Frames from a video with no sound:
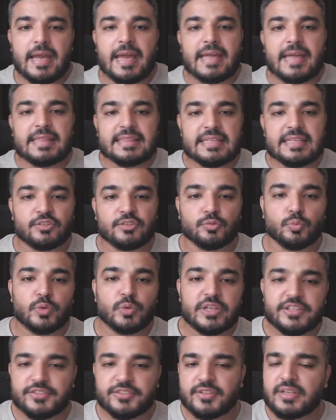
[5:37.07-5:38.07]
And these
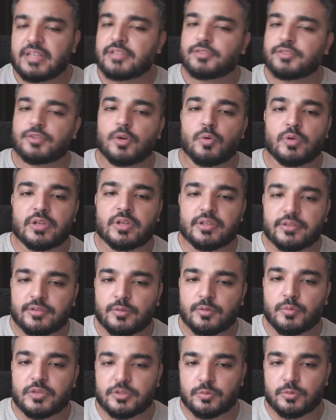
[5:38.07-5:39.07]
reasoning
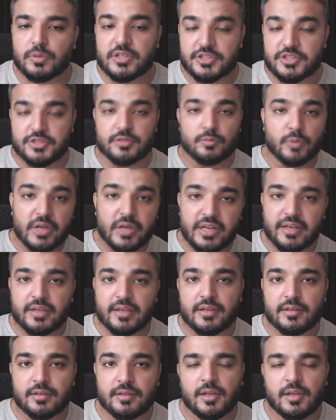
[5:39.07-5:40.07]
tokens, which were
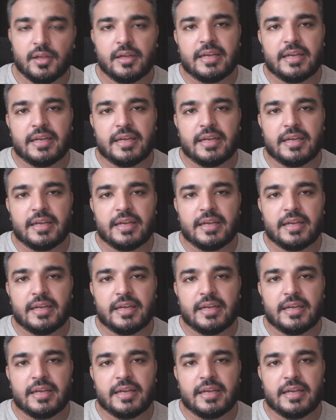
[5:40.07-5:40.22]
generated